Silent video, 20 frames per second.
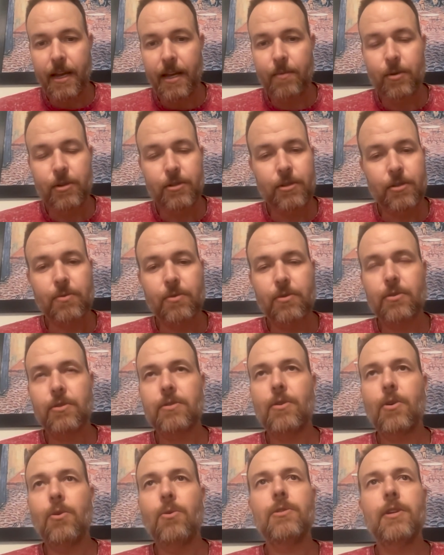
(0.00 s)
I was
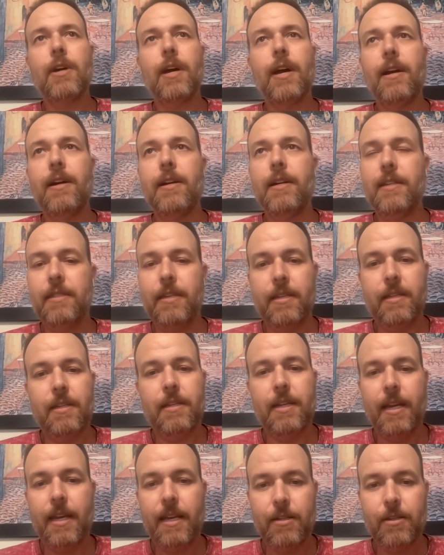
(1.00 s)
so tired at the end of
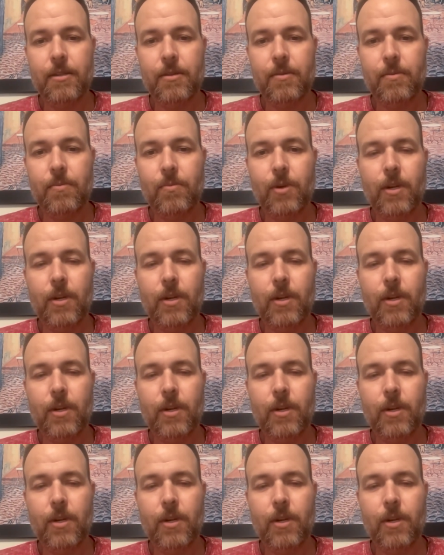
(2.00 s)
the days